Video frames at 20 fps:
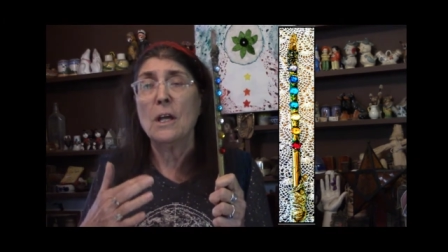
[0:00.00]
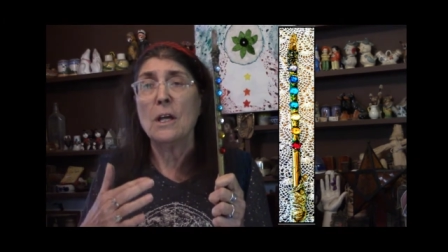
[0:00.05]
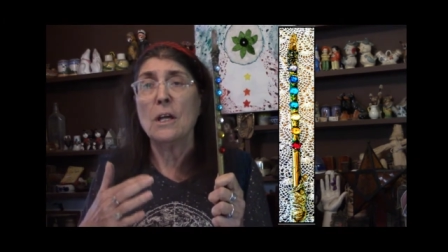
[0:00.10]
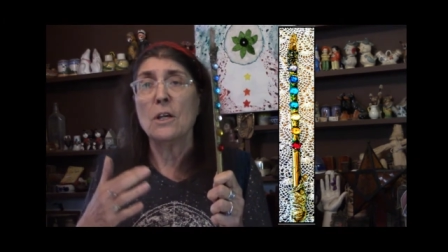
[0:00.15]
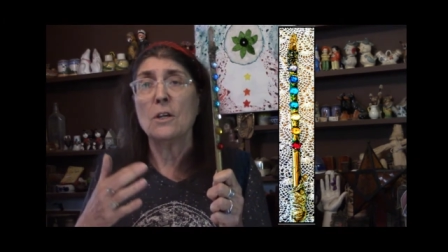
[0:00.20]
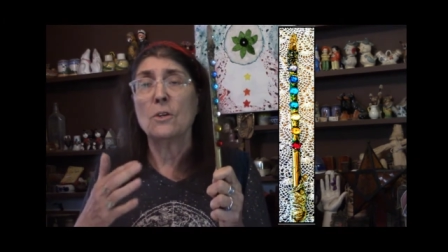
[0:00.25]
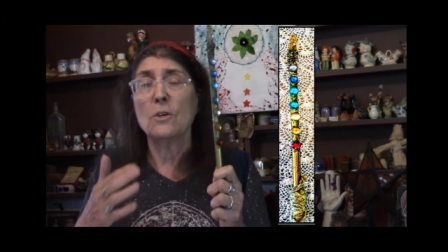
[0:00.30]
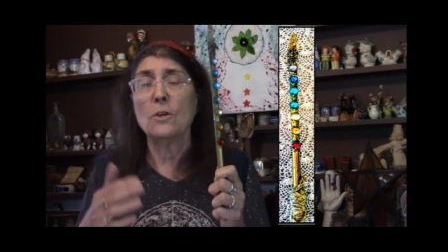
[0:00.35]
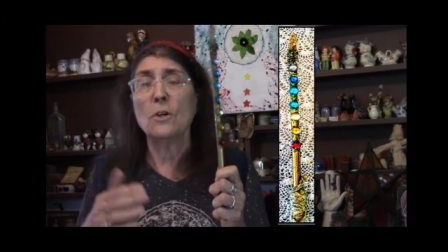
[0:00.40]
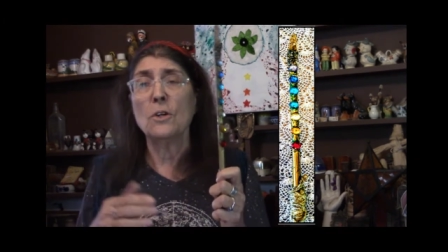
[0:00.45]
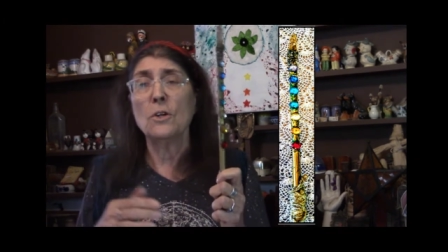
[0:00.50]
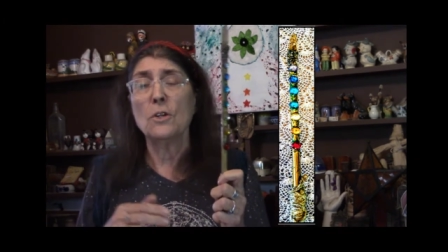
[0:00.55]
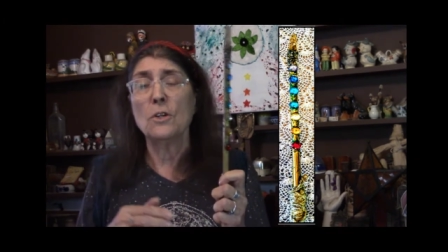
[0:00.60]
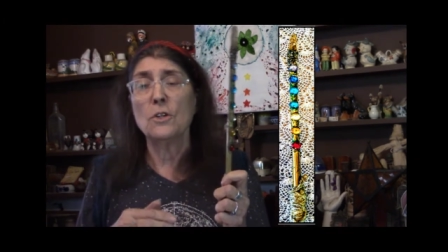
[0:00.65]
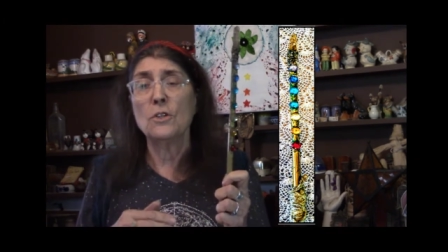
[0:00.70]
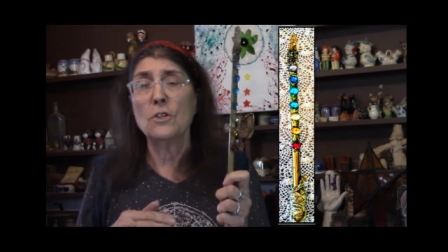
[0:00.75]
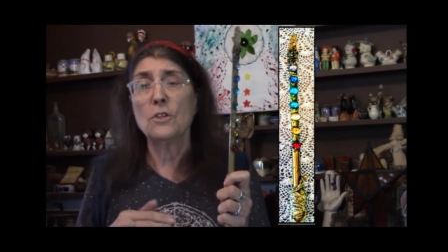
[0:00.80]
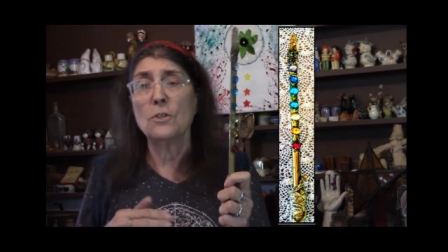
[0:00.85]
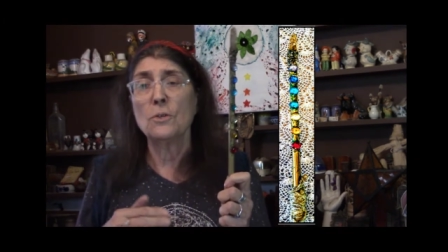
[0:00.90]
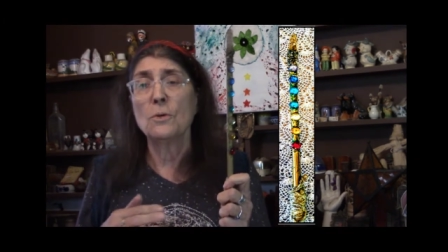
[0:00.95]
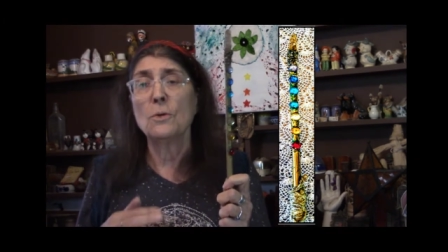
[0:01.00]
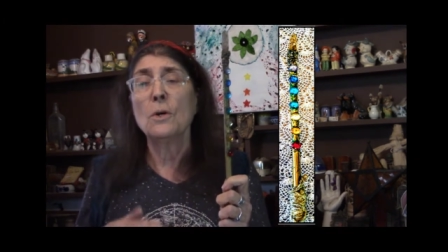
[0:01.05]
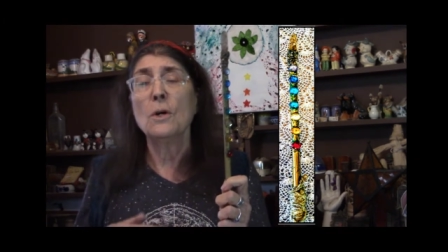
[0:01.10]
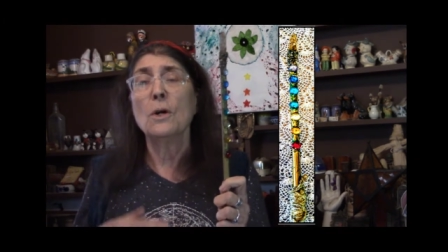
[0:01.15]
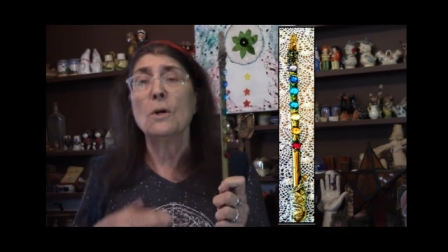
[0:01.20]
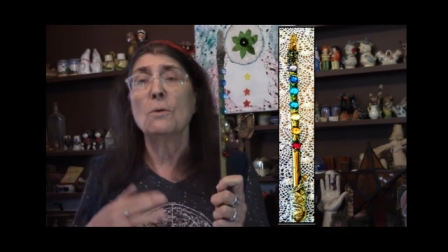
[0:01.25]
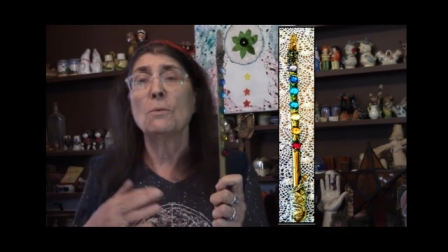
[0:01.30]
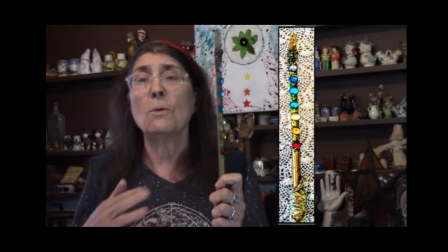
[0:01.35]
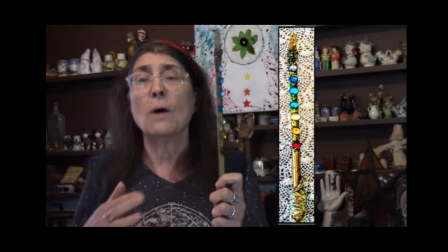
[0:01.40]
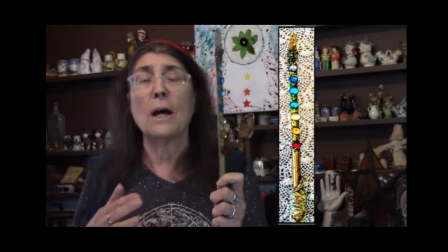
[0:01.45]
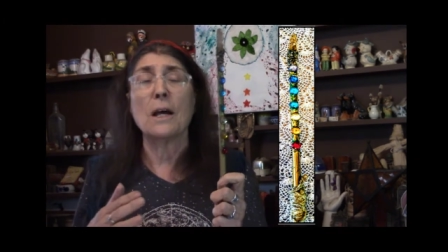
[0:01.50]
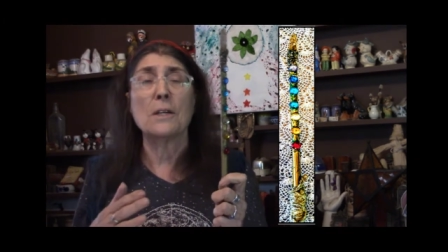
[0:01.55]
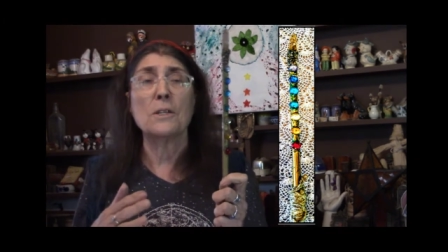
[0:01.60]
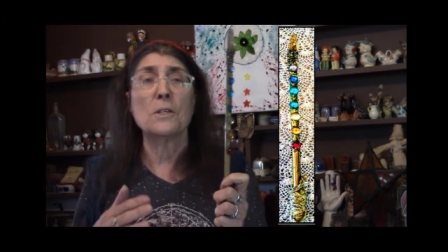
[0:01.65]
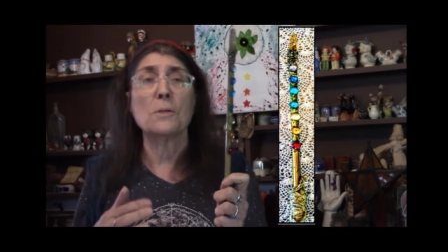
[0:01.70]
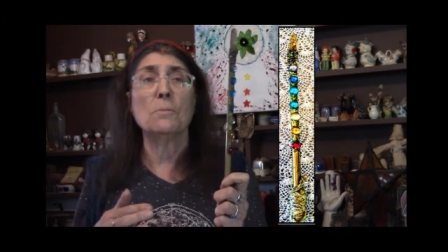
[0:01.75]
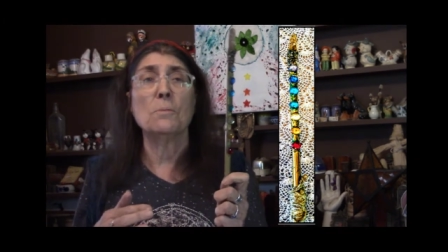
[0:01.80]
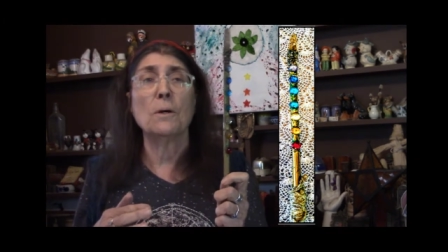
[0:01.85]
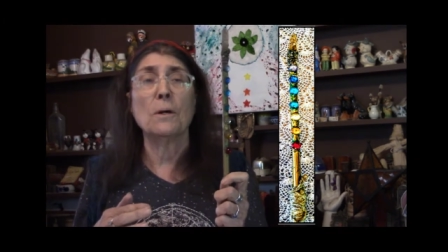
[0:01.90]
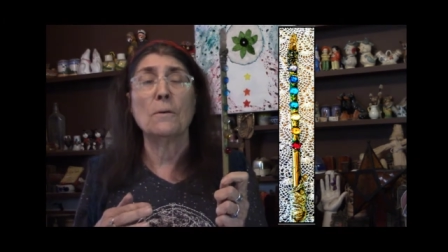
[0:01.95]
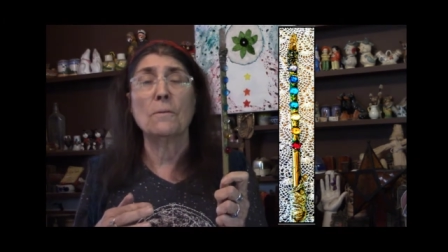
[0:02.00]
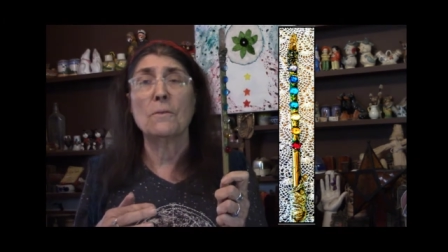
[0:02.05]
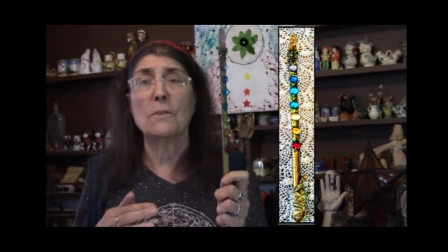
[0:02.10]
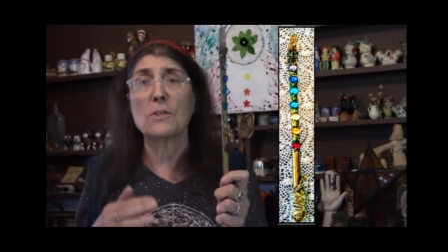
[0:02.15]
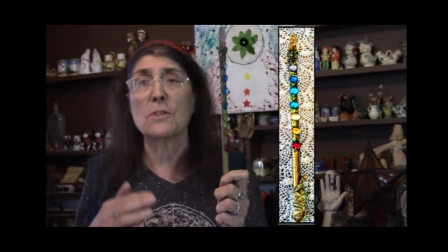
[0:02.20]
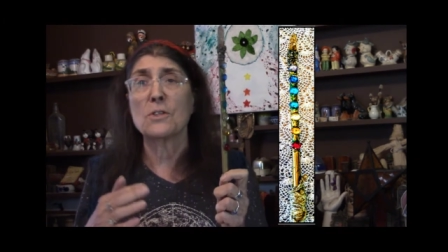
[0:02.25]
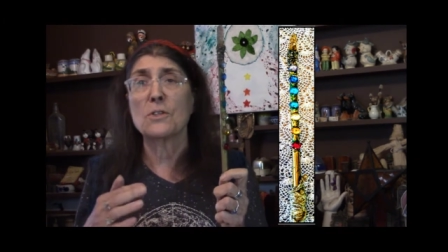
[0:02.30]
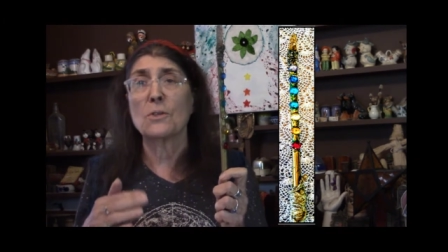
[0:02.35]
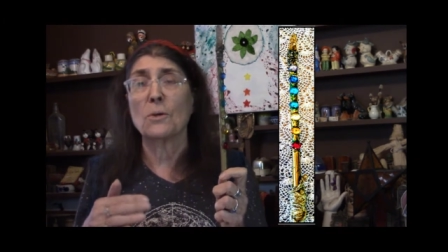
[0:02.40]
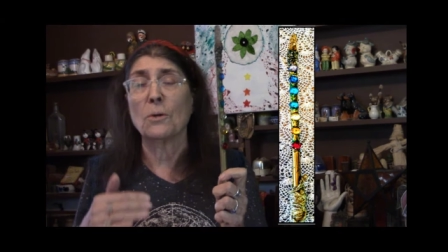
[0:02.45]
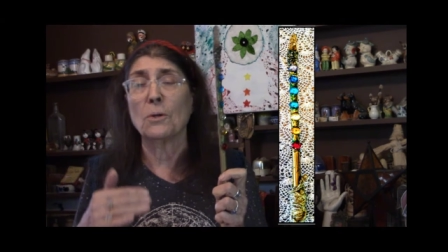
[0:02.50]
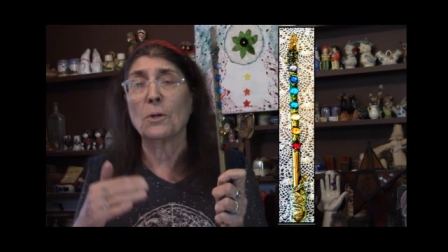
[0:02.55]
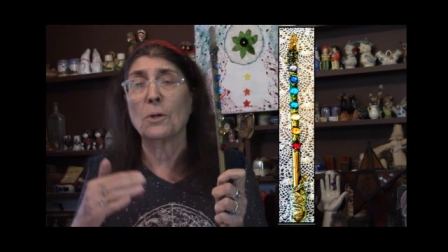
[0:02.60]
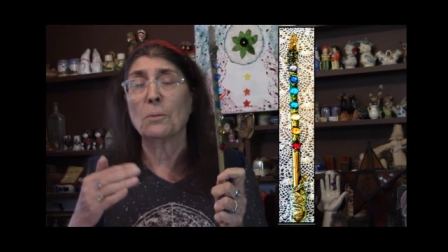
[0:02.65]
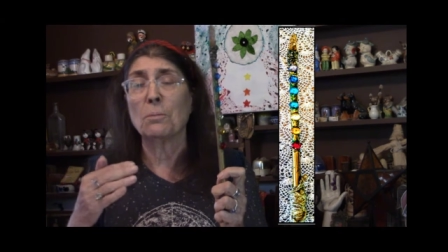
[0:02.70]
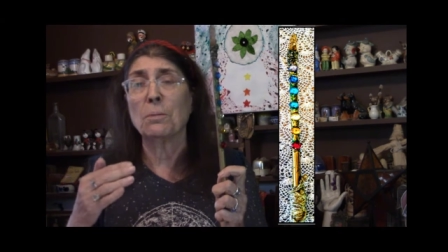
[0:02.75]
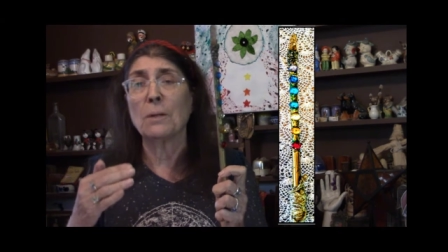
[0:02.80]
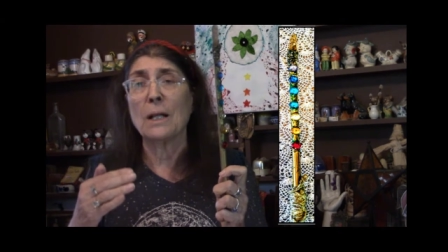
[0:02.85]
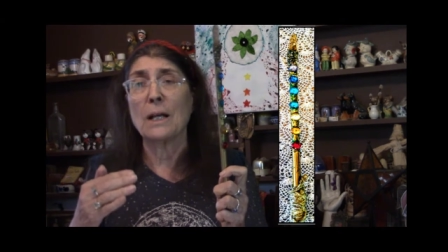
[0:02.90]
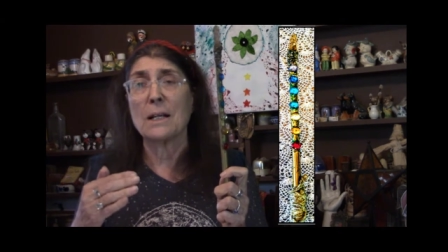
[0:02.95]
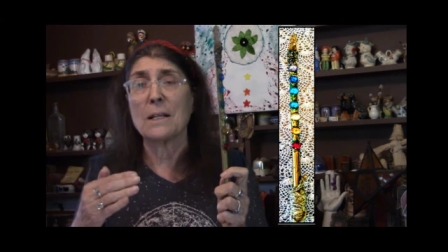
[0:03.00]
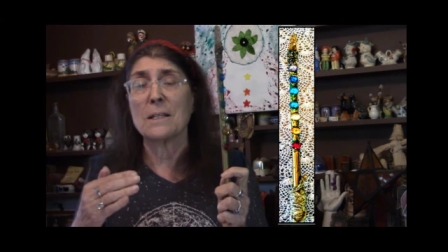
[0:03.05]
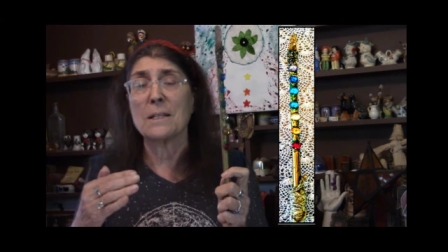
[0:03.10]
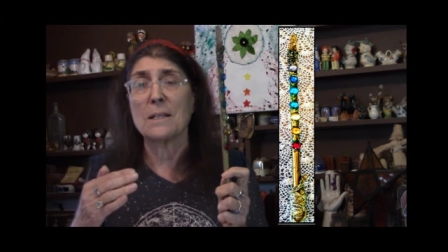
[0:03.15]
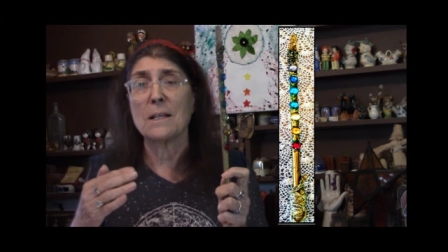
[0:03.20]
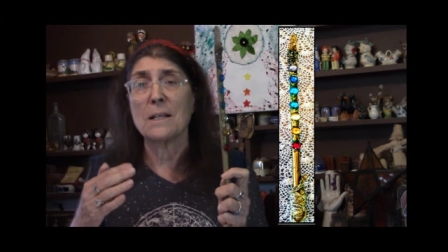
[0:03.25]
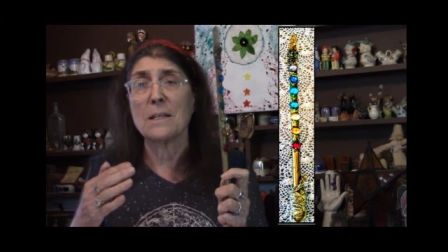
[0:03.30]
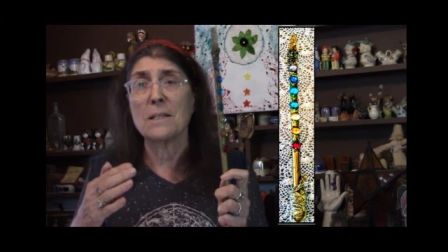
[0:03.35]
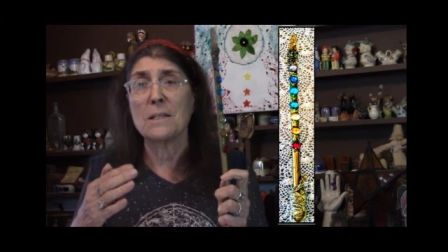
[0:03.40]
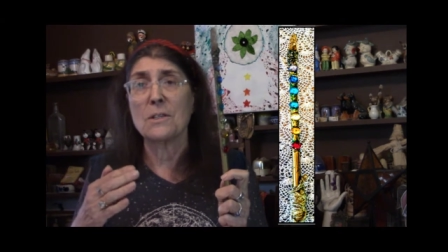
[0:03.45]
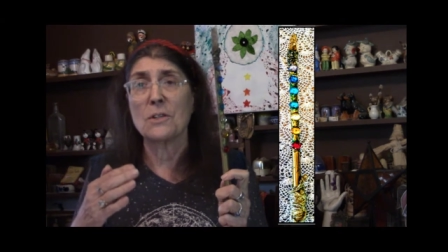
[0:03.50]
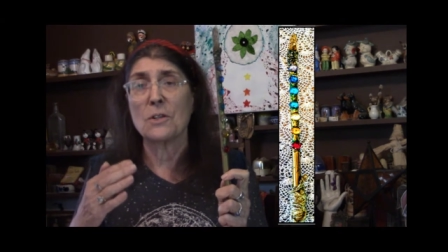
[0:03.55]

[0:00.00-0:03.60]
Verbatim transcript: In order to rise above the solar plexus,